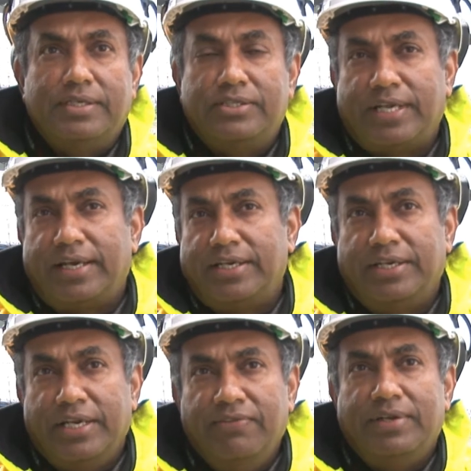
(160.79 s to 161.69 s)

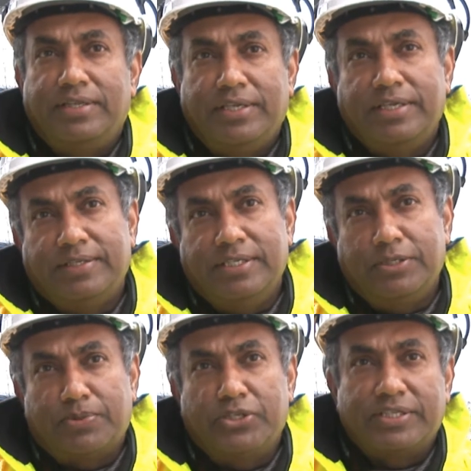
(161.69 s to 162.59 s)
started delivering these,
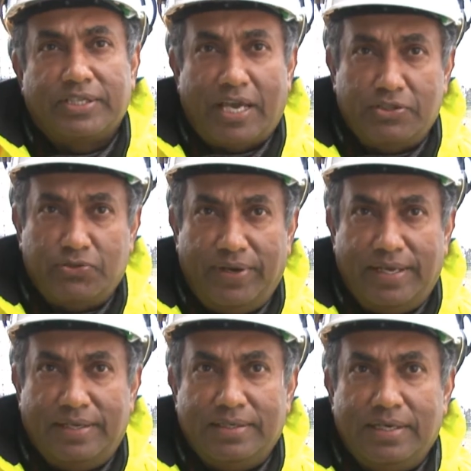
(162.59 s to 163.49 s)
these projects as well.